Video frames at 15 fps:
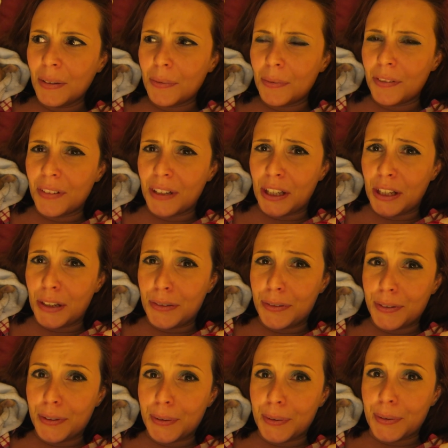with a cute
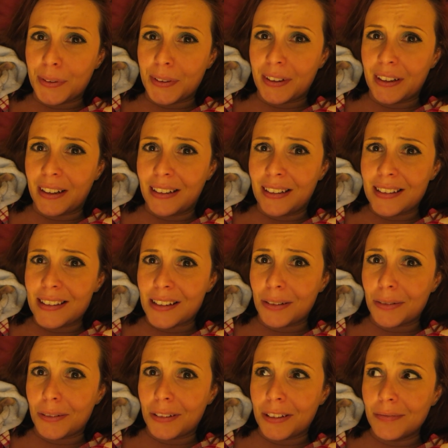dog and
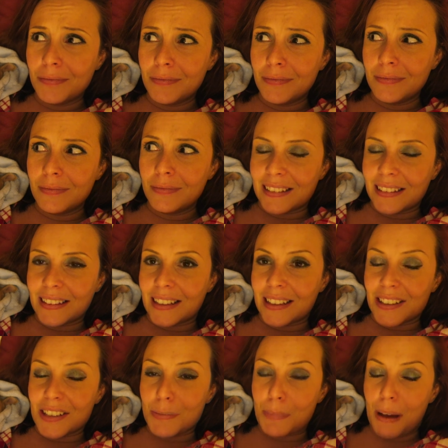insult them?
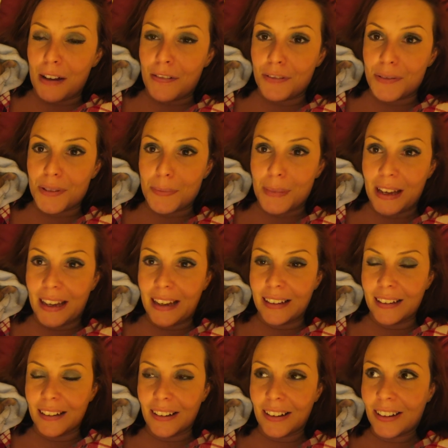It just baffles
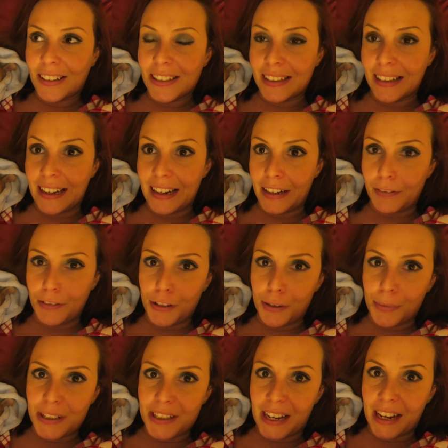me. Like, I didn't let it ruin
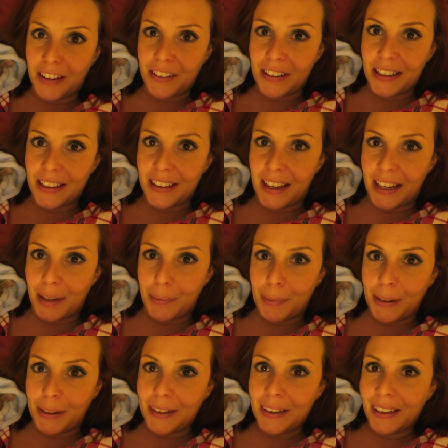my day or anything,
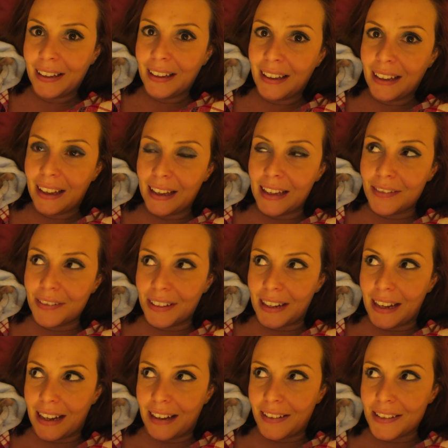but even
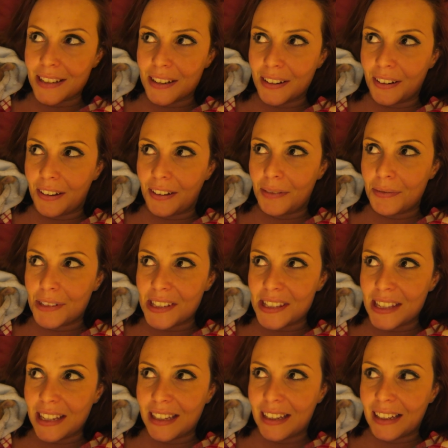now, tonight, I'm just
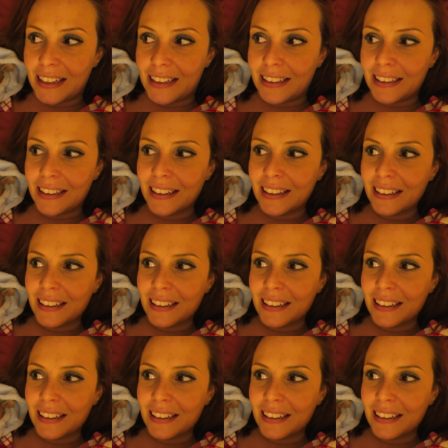thinking,